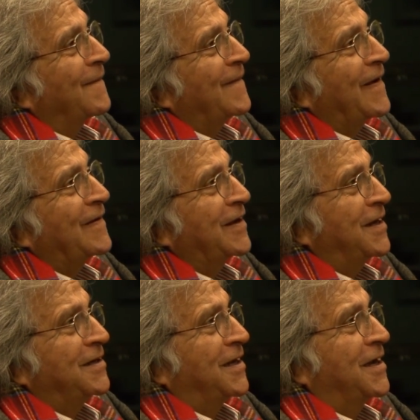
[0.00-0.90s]
And
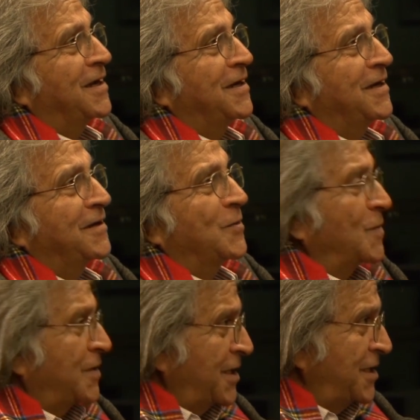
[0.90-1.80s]
then I
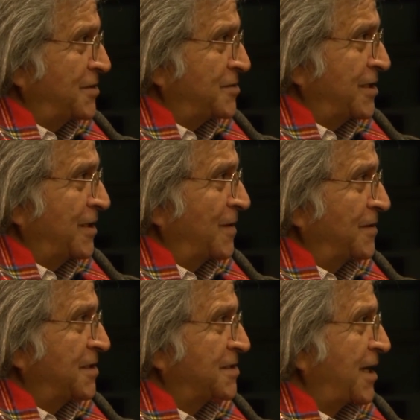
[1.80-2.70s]
wrote a history called
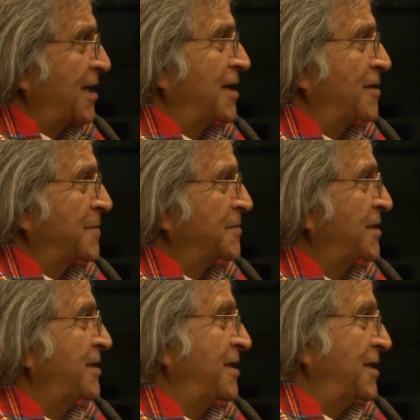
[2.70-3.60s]
the Saga of
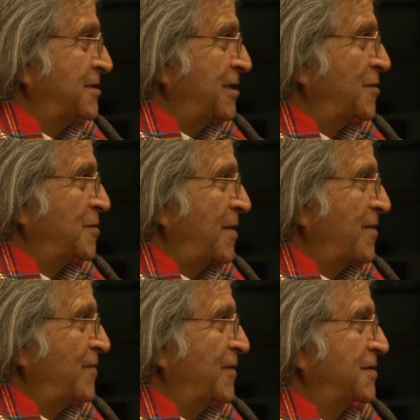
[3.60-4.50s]
Scindia. That was my
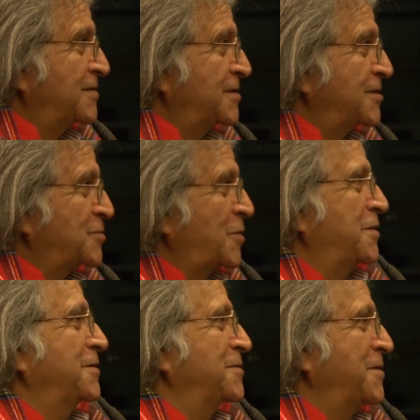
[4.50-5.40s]
first
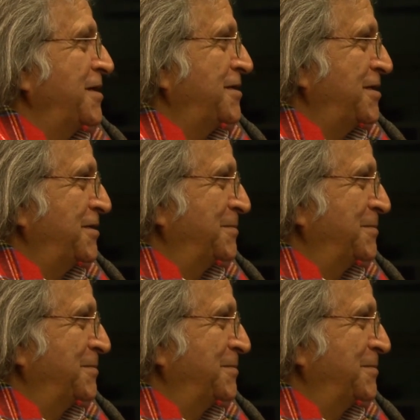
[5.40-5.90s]
historical writing.